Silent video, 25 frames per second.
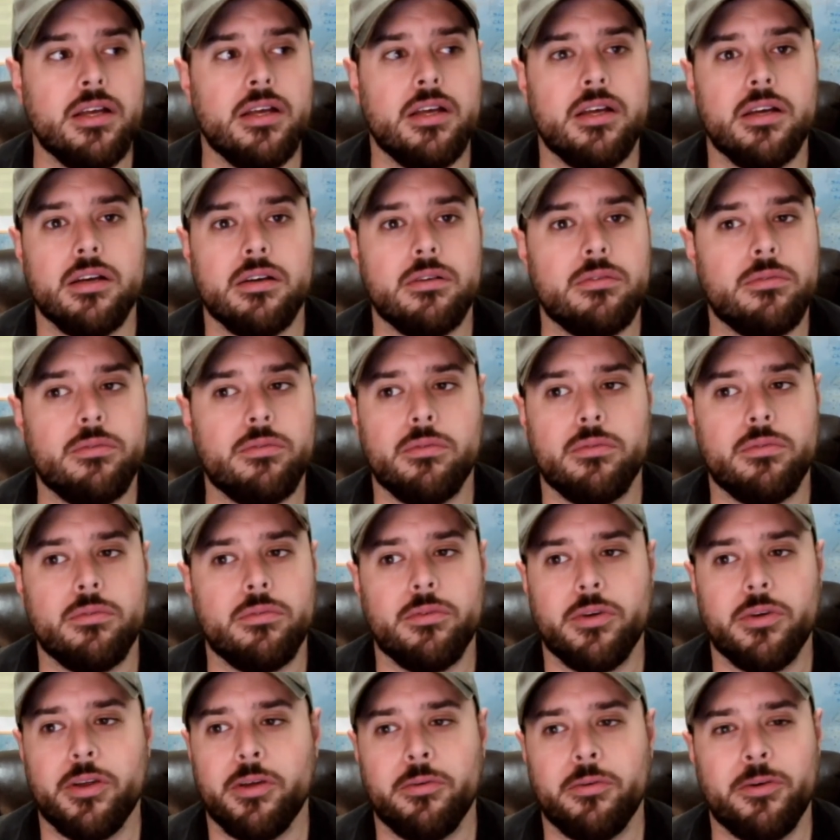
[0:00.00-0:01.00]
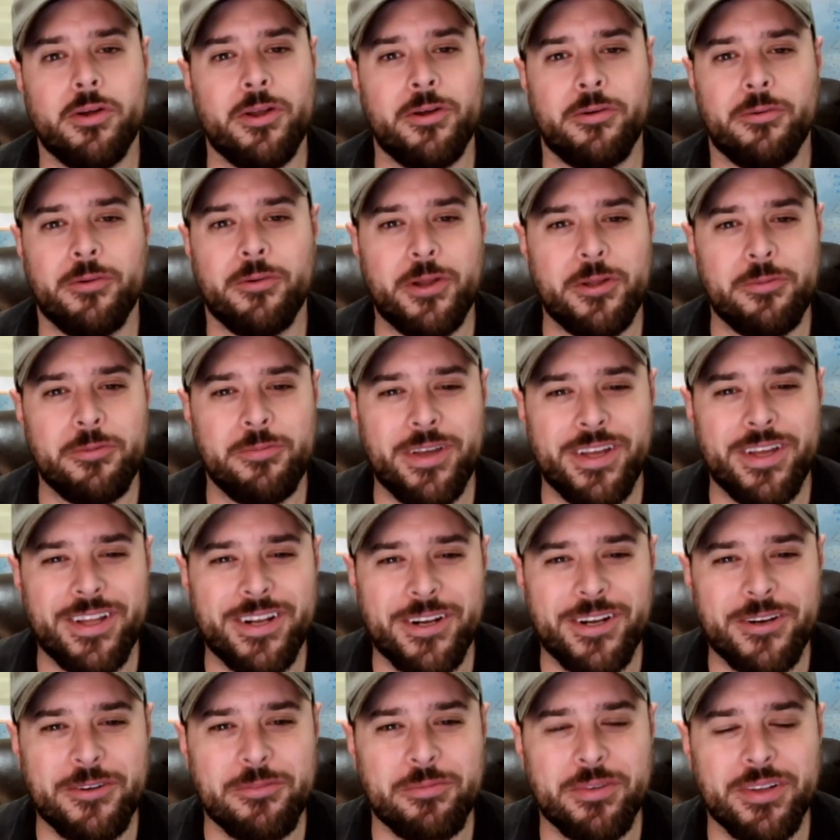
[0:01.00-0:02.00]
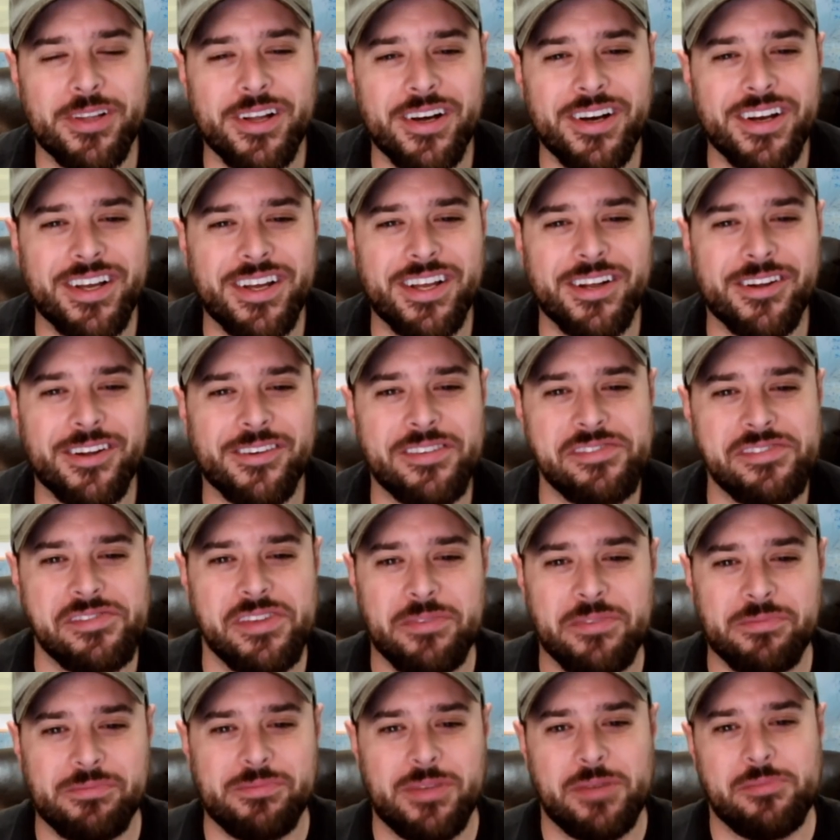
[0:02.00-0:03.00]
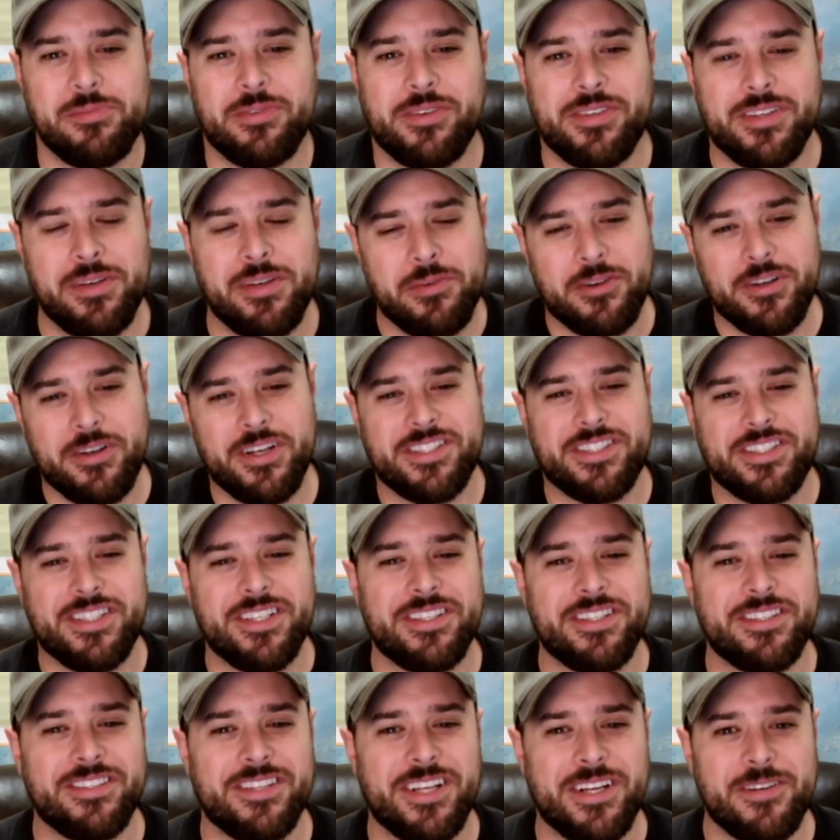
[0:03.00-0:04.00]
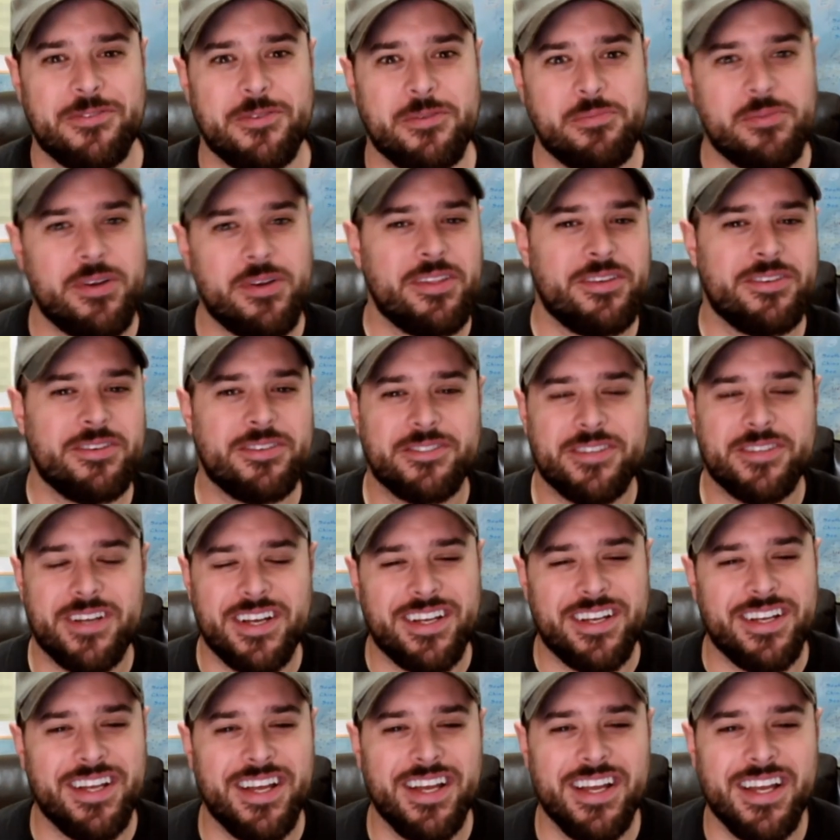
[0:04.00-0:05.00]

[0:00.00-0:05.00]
what, what, what do you mean I don't belong here? I'm, I'm, I'm, a Christian. Like, we're brothers, right?